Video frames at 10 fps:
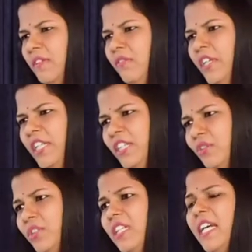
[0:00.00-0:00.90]
very
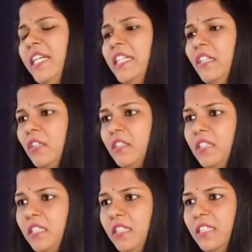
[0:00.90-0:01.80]
good
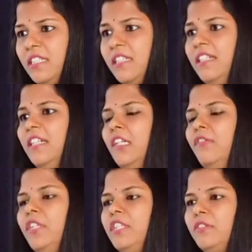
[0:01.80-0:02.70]
antioxidants
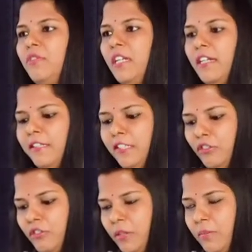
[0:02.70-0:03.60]
which will
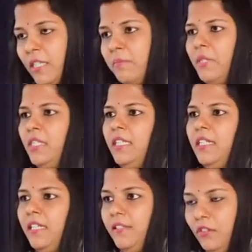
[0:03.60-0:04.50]
reduce your blood pressure,
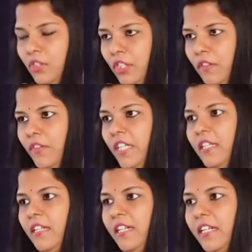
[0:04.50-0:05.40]
reduce your
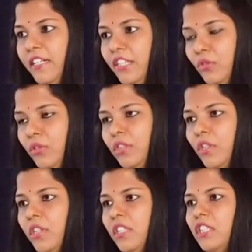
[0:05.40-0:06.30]
weight, reduce your
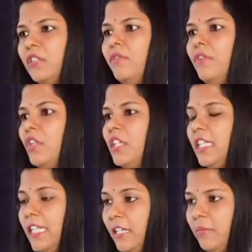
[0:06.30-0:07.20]
risk for
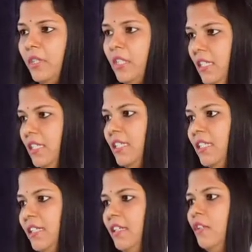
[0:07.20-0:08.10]
diabetes.
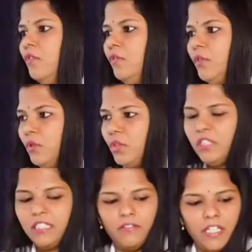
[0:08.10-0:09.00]
Fruits
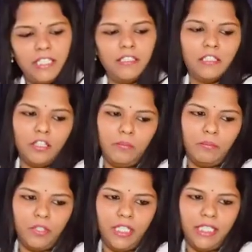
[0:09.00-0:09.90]
is a vital
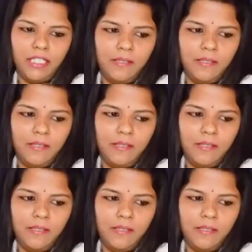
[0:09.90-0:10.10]
component.